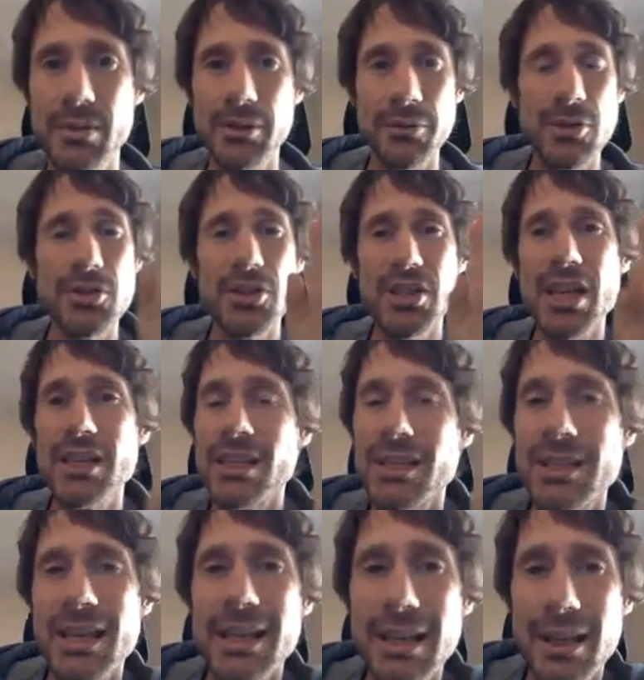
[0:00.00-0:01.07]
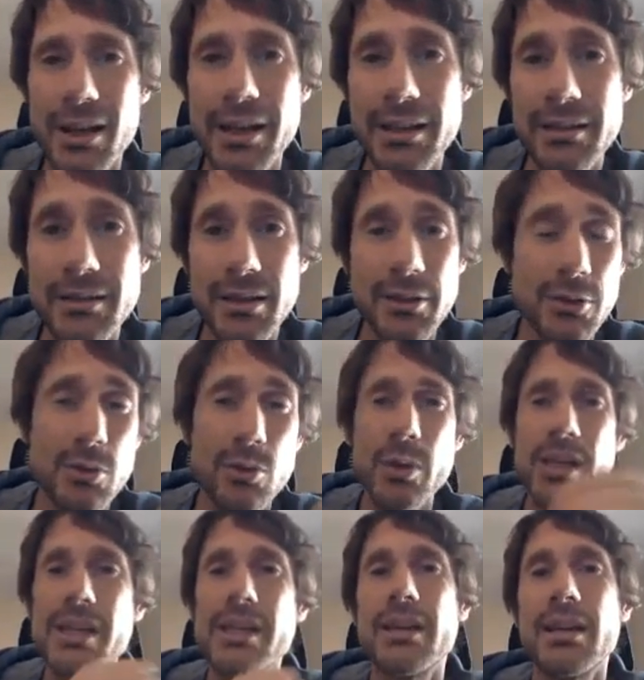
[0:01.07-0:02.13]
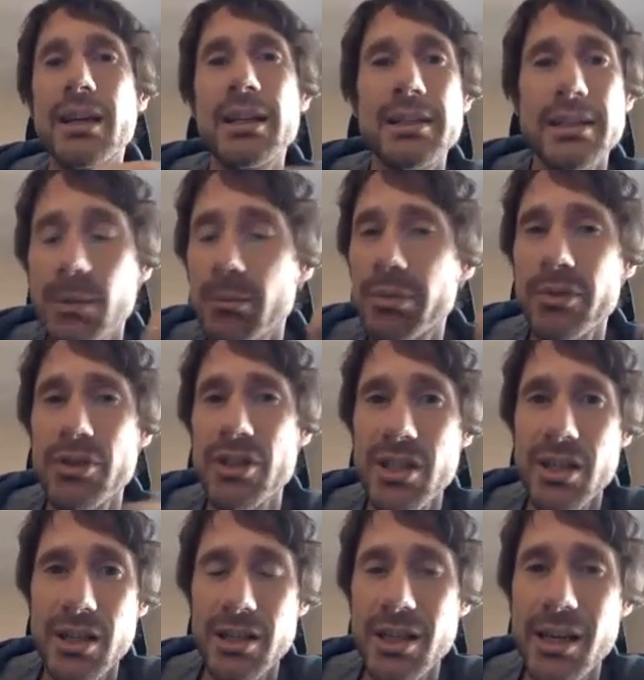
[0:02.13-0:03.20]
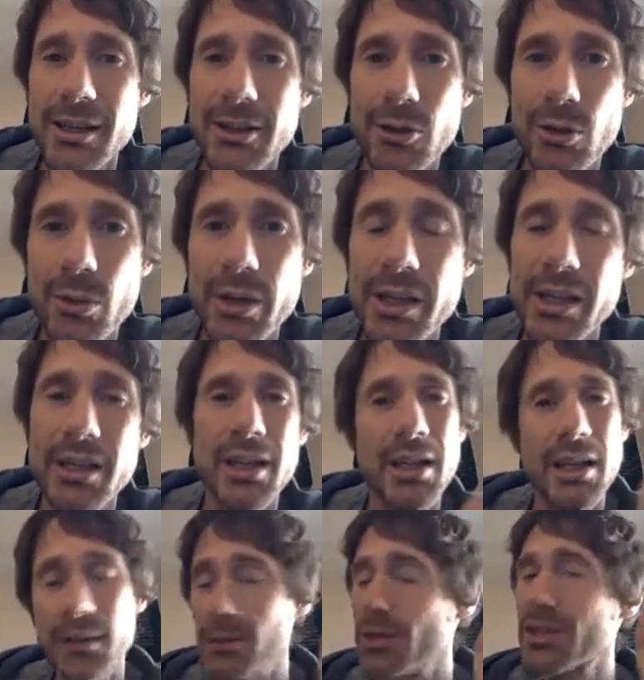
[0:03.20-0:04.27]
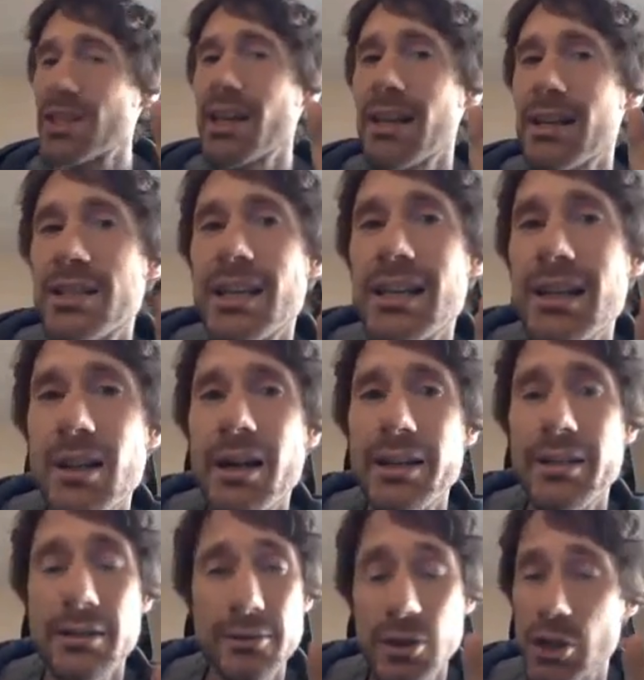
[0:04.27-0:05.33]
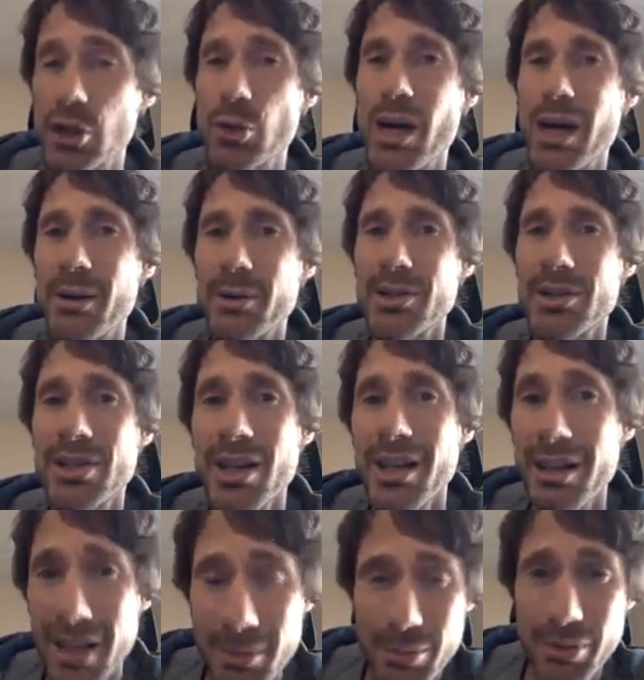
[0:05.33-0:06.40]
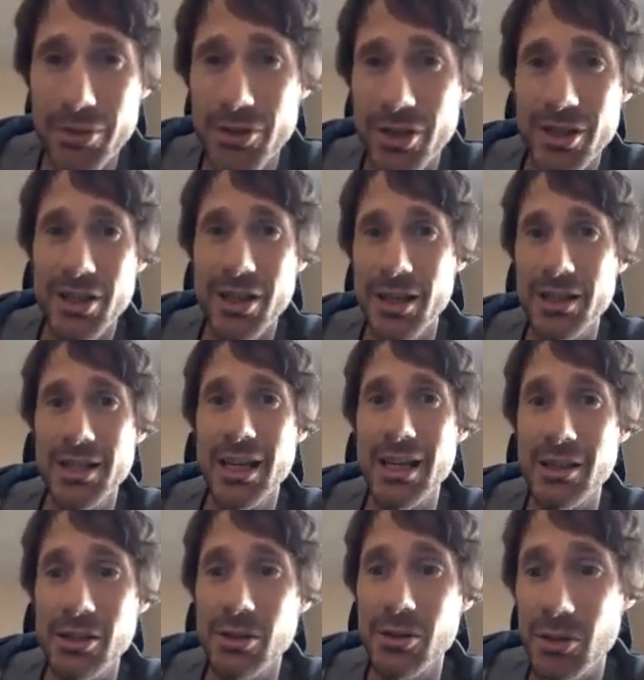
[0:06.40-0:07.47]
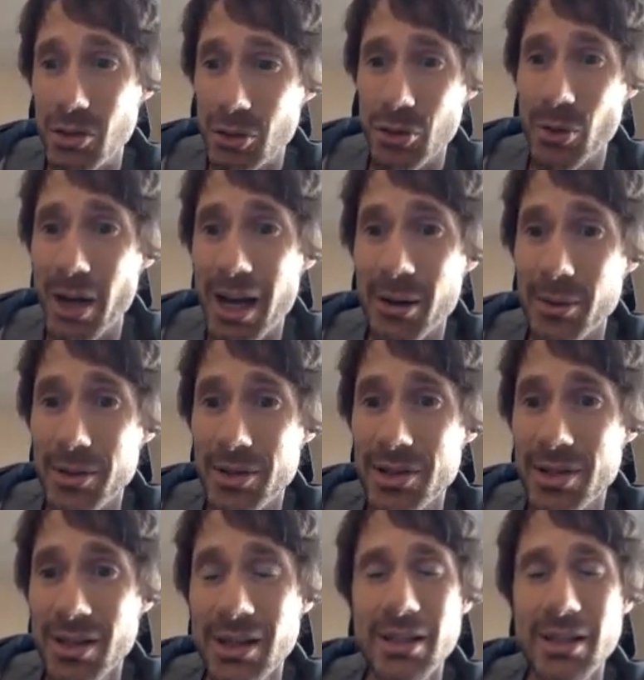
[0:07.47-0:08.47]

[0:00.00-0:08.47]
If you set a deadline of a week, that project's going to take you a week. If you set a deadline of 2 hours, that project's going to take you 2 hours.